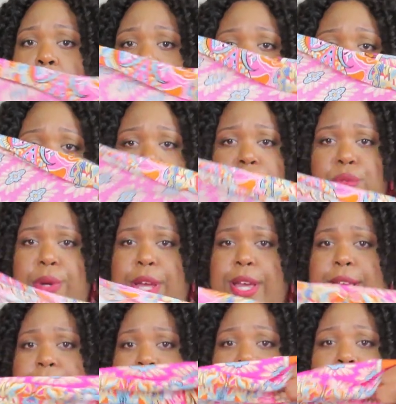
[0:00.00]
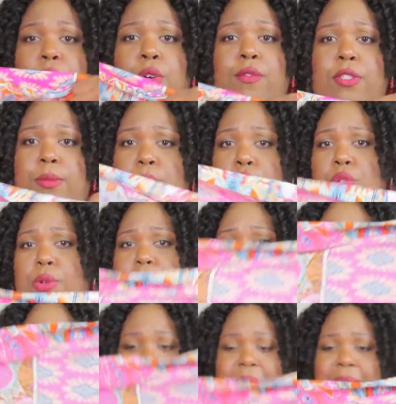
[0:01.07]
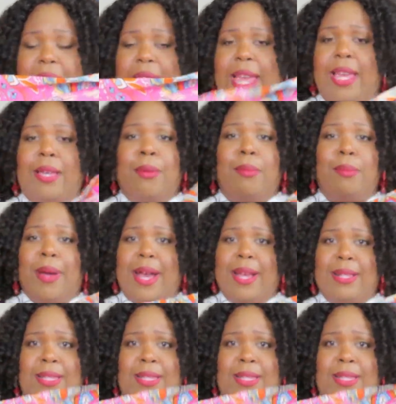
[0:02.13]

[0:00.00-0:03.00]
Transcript: over a dress, over some shorts and a tank by